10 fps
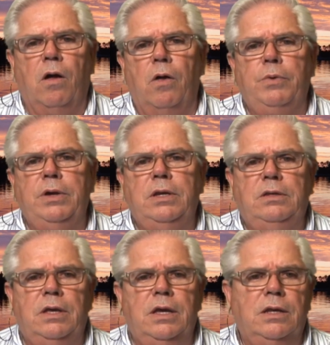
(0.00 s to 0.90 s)
all we
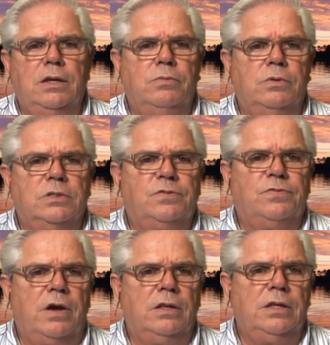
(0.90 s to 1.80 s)
did was
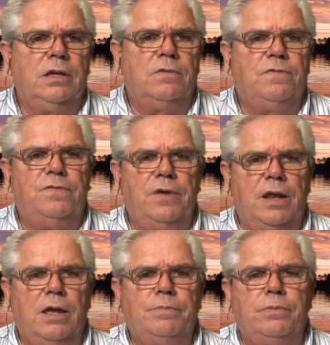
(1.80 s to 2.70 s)
finally get fed
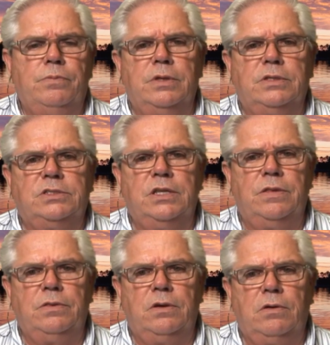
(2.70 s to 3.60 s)
up with
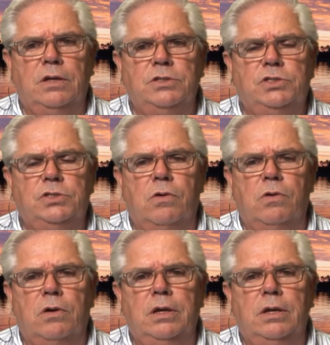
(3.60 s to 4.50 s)
sitting there on
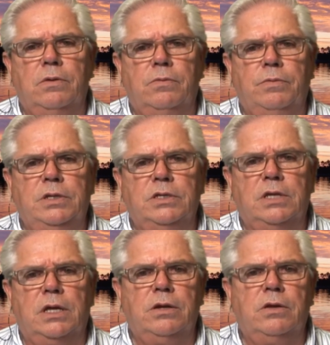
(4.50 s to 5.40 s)
shore, and we
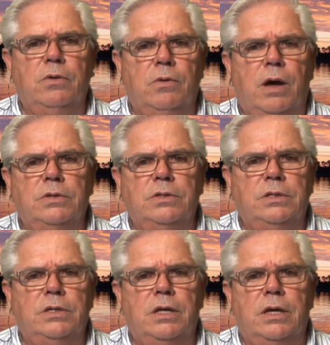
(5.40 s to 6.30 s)
decided to go out
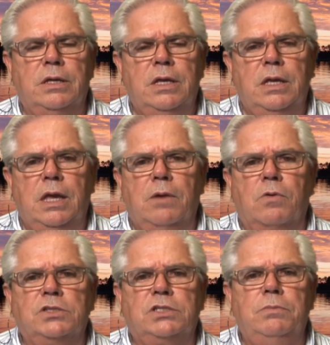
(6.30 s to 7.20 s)
and
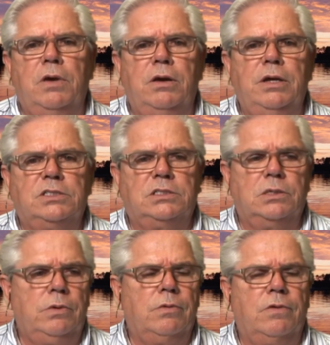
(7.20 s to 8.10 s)
work some areas. So
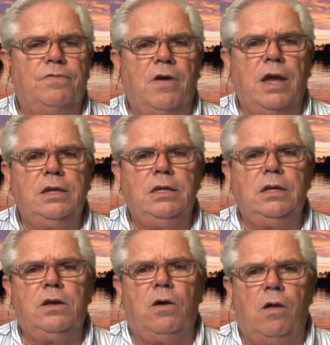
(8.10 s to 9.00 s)
we were
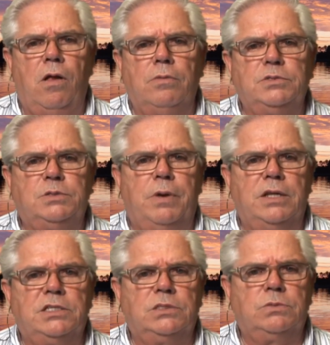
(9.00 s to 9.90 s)
finding calm
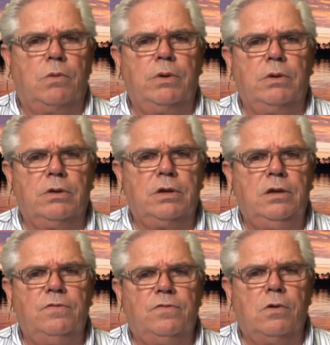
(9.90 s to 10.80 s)
spots is what we were
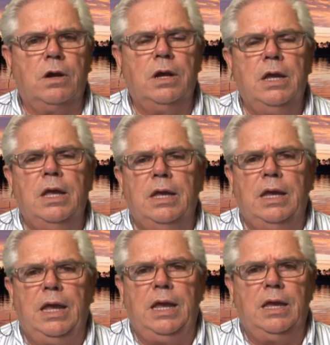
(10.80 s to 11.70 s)
looking for.
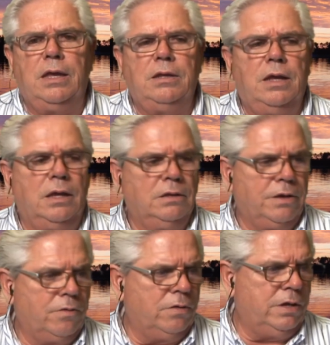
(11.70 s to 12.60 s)
And I
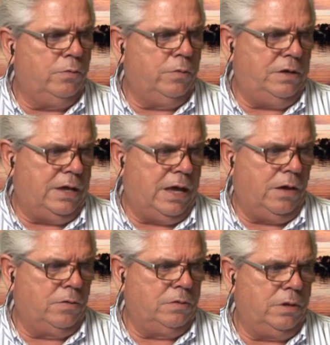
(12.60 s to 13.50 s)
literally went
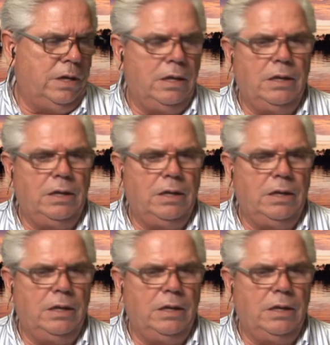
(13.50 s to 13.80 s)
down